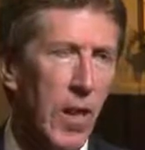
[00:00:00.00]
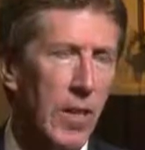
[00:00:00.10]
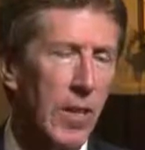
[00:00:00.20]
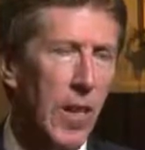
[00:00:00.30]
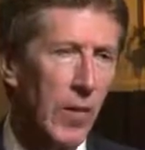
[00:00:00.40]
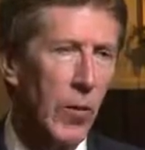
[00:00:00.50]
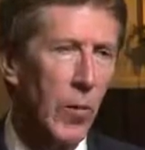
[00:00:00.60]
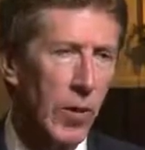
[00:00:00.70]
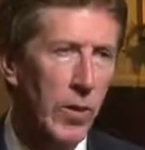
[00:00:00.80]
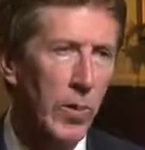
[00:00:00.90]
and in every
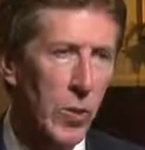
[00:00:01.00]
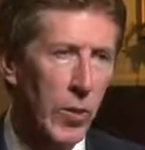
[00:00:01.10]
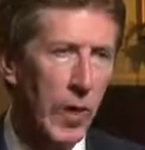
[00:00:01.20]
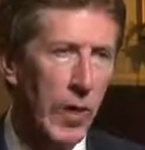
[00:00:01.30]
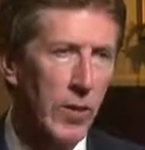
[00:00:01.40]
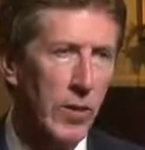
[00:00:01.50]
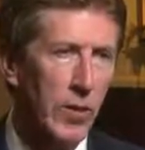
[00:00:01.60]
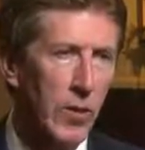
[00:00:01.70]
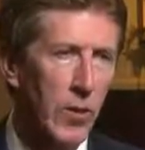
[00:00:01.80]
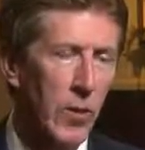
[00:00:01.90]
one of those murder
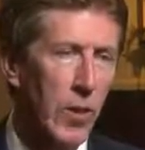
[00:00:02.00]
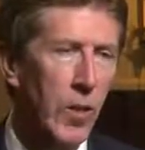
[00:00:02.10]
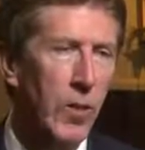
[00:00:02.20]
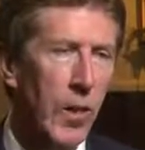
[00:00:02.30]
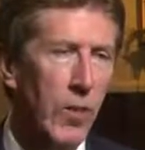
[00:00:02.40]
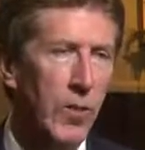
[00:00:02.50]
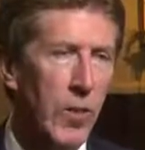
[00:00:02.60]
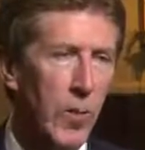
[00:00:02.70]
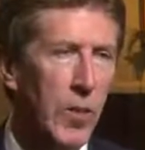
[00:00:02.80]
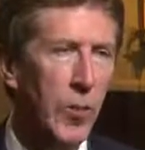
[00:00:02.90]
cases, you're going to have
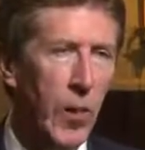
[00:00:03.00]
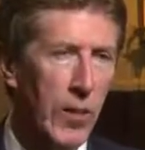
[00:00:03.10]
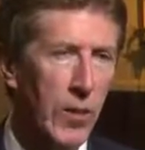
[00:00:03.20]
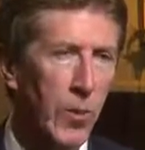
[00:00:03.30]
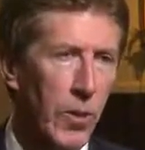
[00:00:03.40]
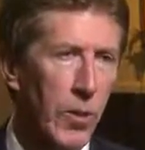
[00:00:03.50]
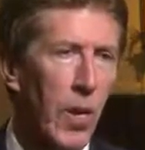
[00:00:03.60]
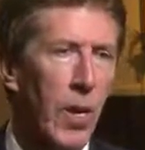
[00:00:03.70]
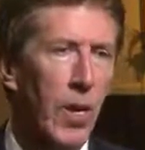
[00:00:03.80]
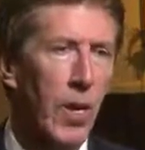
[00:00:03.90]
some interaction with
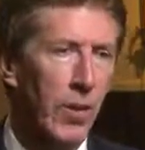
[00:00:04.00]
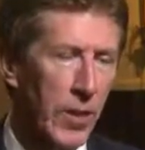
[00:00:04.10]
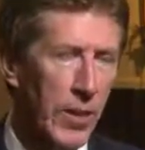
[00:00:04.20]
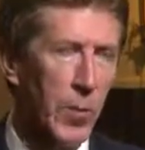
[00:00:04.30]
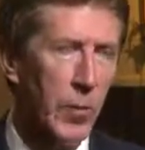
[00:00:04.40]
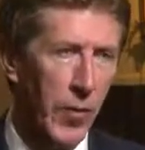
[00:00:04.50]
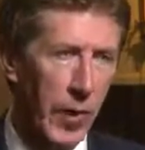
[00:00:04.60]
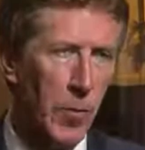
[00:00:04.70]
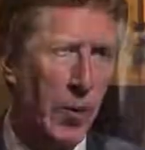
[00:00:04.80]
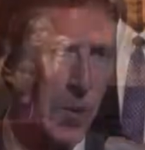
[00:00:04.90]
a victim's
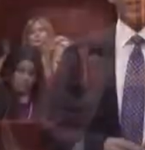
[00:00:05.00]
family.